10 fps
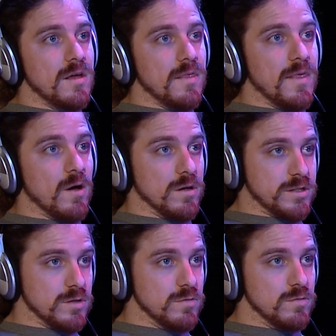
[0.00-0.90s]
they
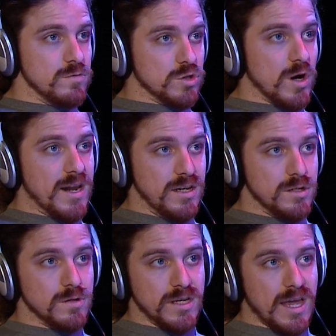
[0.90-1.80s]
also try to
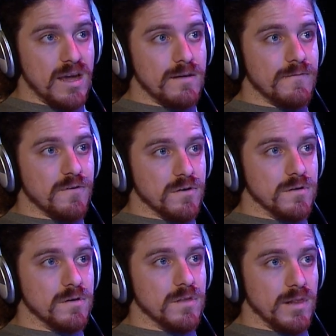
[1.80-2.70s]
do it again for
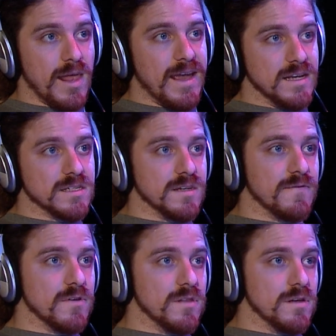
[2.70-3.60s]
the likes and
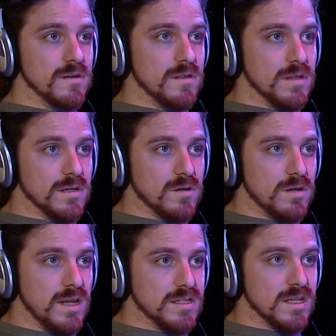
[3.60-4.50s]
for the
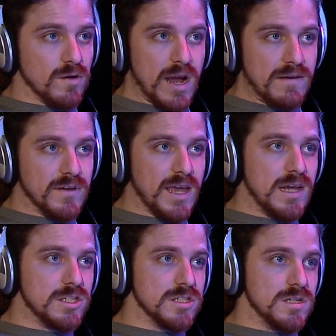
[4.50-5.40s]
instant
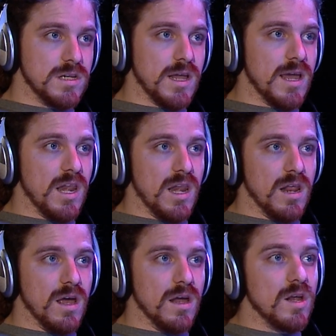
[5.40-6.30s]
gratification
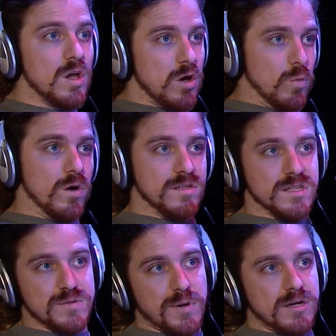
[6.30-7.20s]
and what is
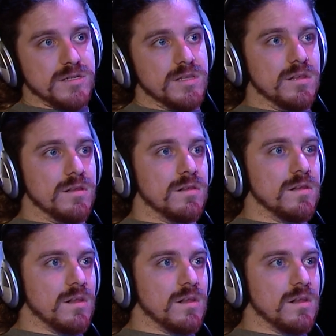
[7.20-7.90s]
this person